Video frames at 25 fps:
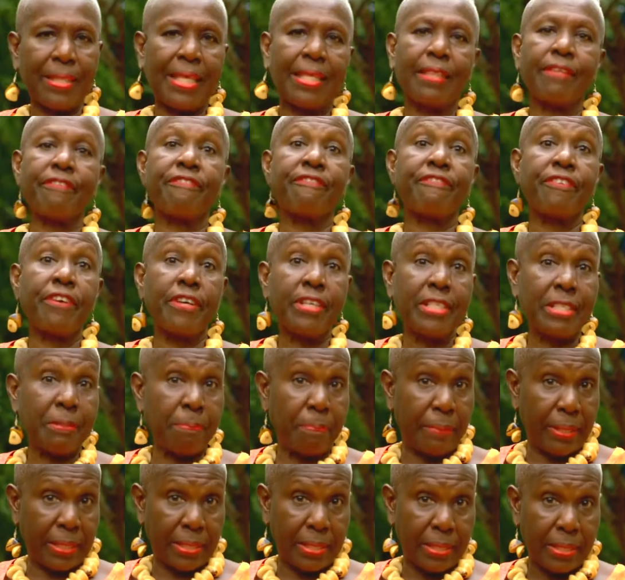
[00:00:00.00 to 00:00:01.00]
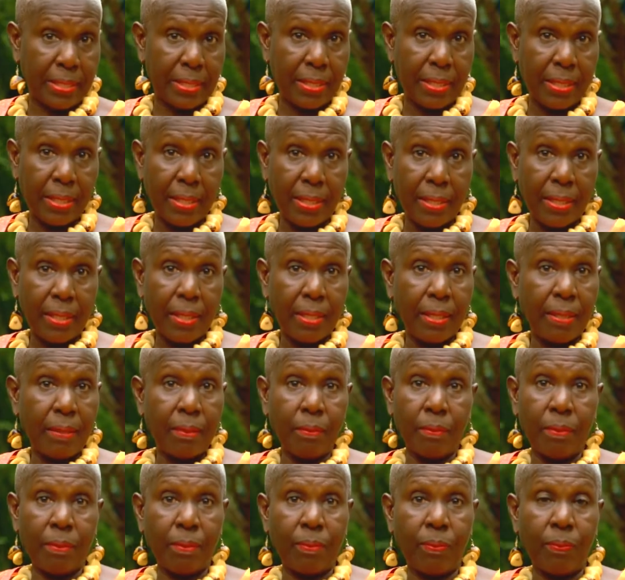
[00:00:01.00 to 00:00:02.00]
But then the first bit
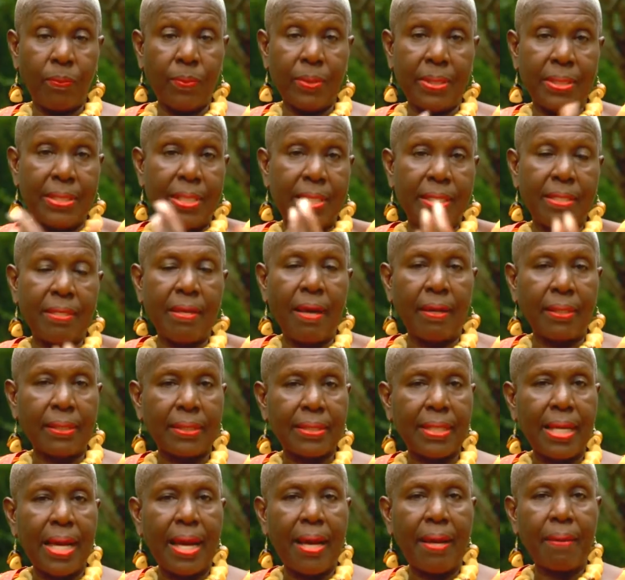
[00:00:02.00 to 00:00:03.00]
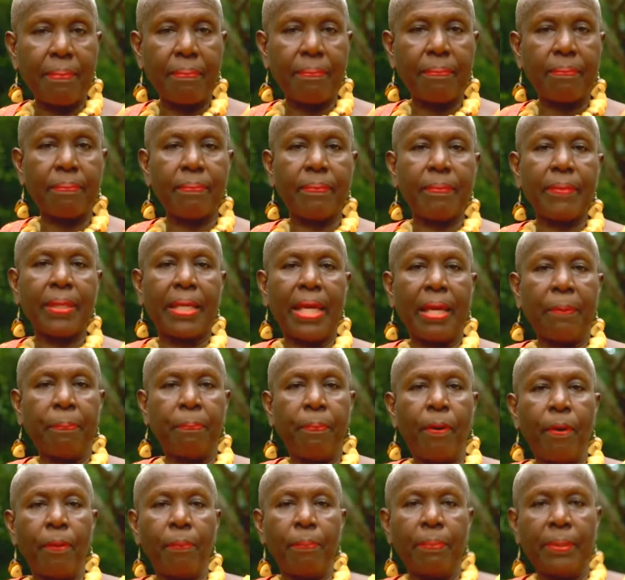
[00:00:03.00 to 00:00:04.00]
did not
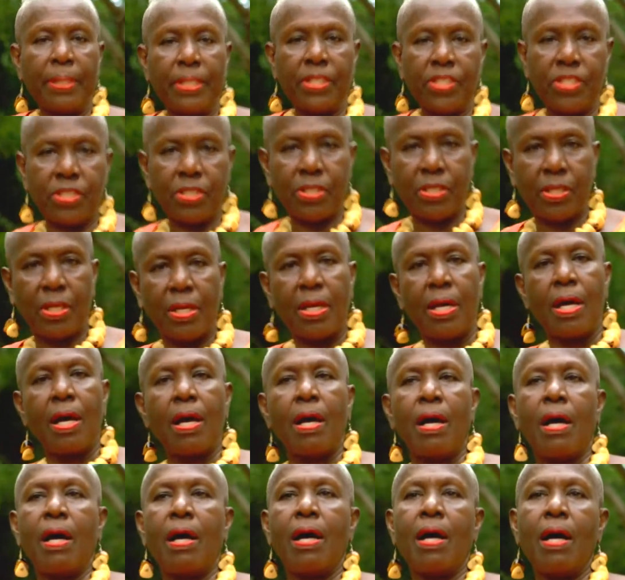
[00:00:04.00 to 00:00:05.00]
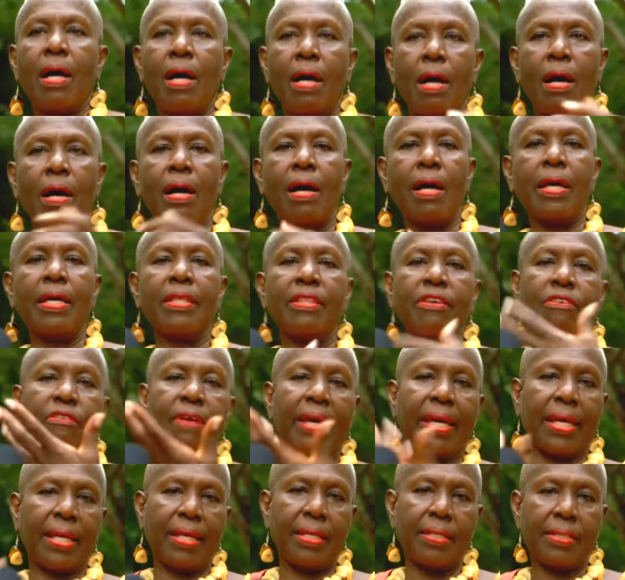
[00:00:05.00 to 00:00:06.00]
get published in the
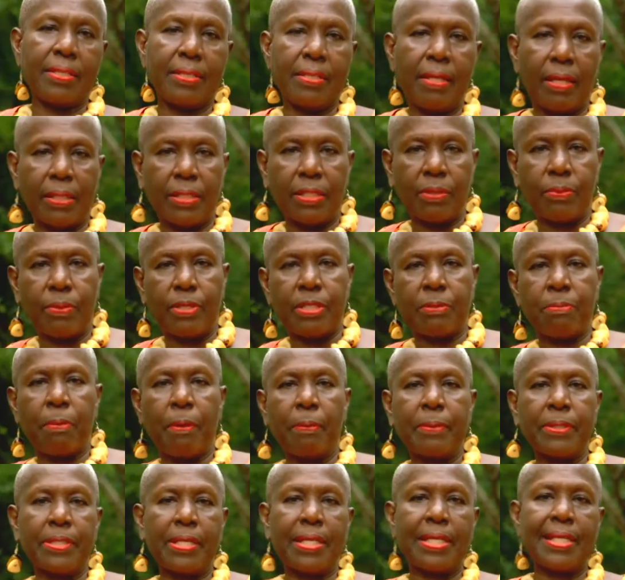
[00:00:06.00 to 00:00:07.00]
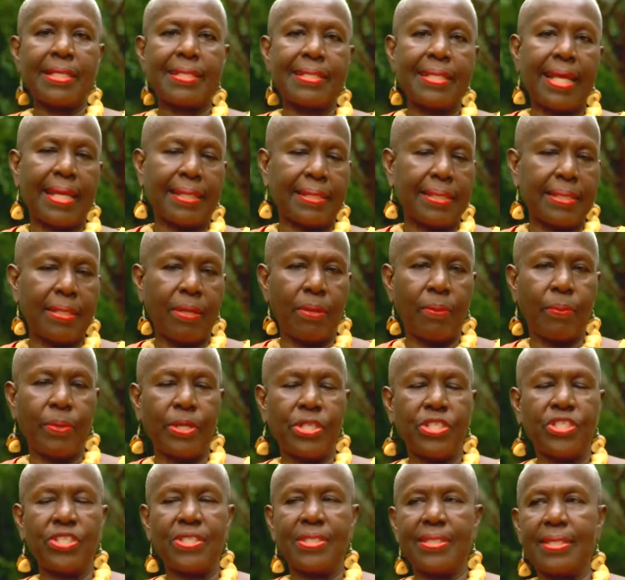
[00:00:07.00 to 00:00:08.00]
regular slot. It was published on a Saturday,
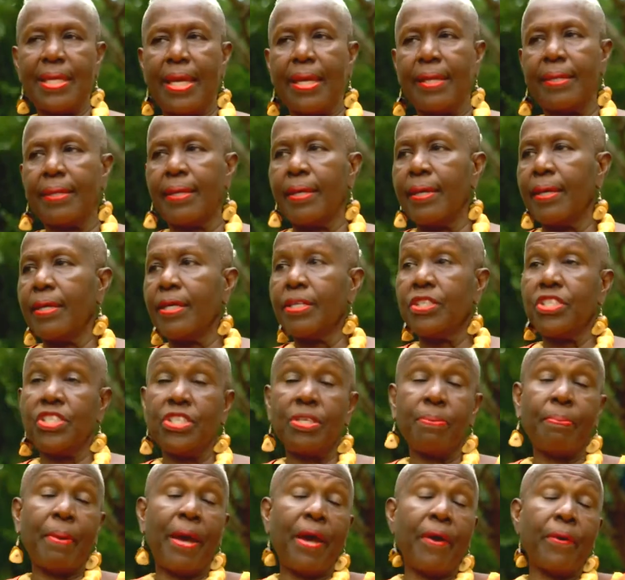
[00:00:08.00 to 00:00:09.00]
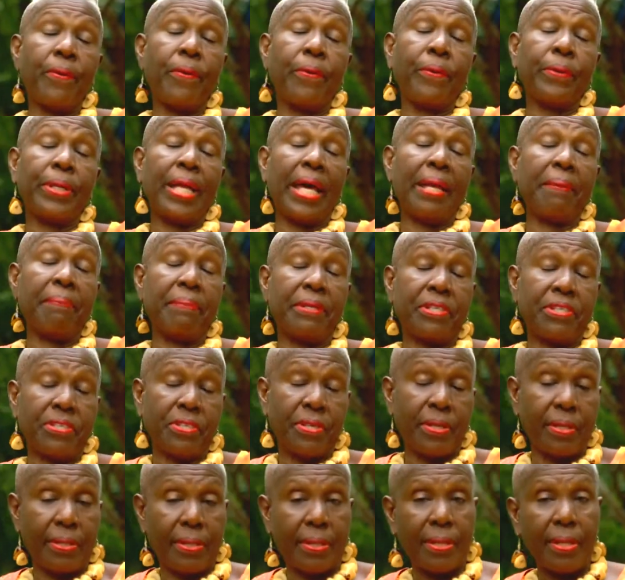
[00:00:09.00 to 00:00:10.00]
where she said, she by her own
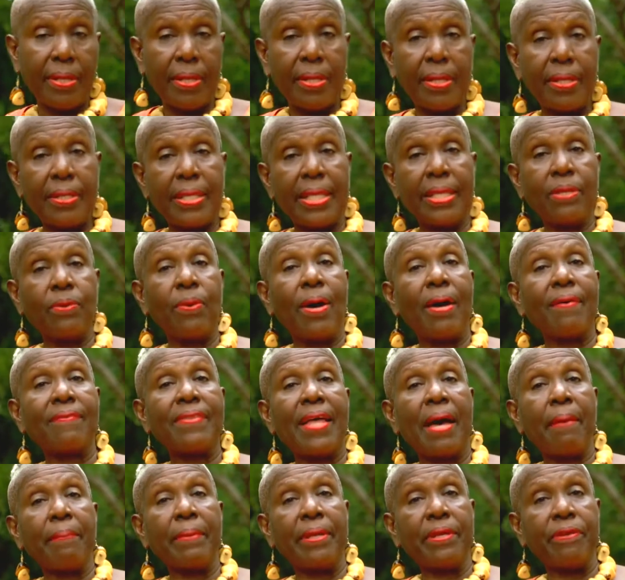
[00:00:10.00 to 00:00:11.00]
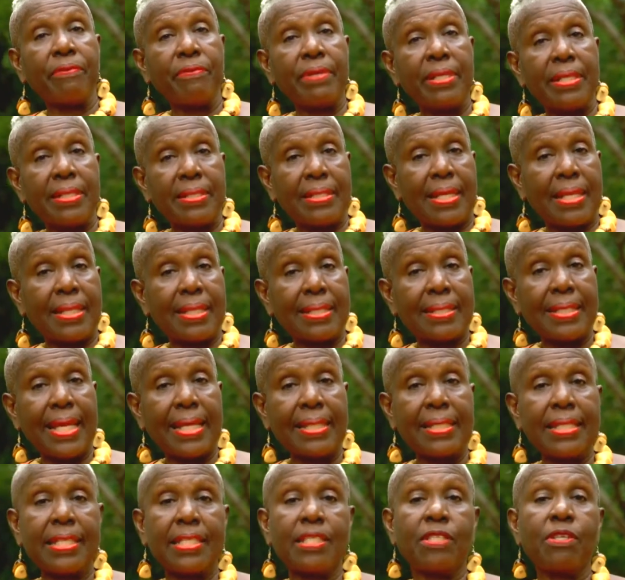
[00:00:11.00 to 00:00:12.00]
admission, they don't have that many readers on the
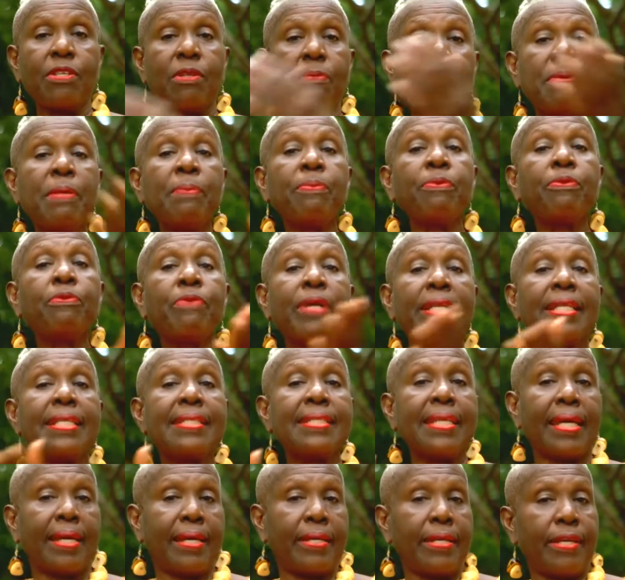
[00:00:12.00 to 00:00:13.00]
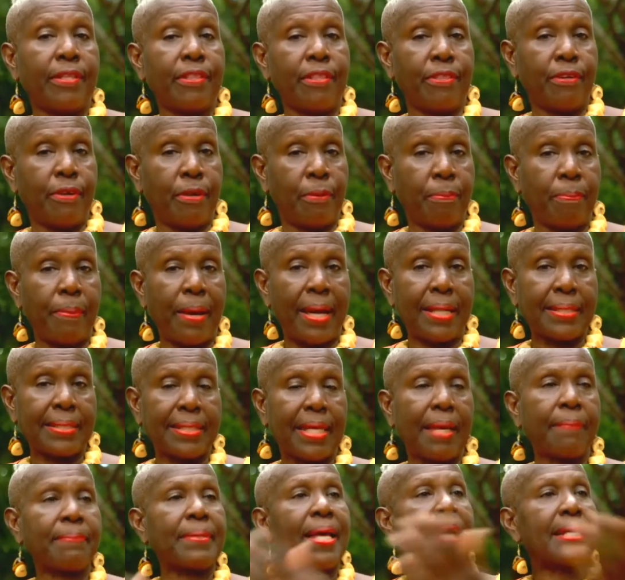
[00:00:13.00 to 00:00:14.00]
Saturday. So the people who read the second and third
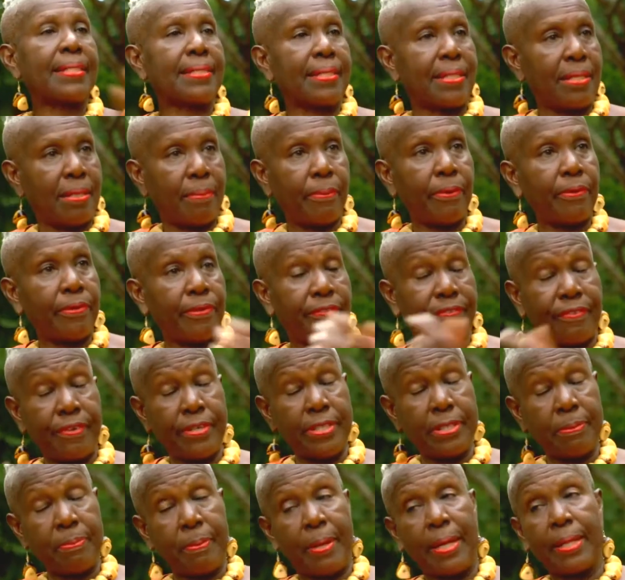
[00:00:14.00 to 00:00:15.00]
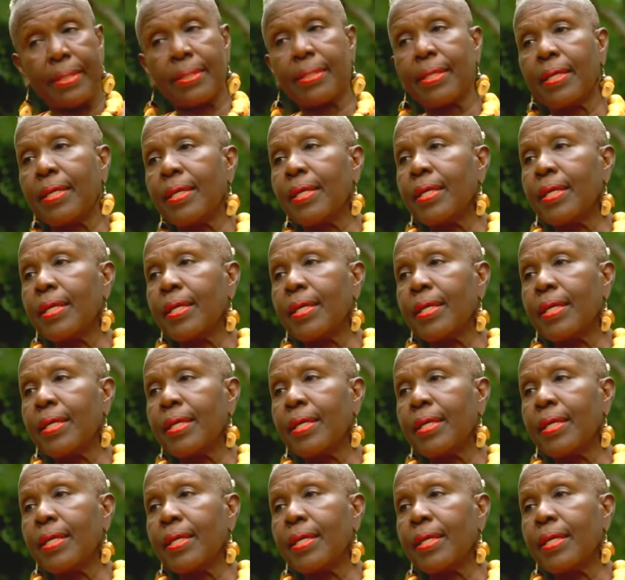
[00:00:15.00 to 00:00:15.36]
parts kept asking about the first part.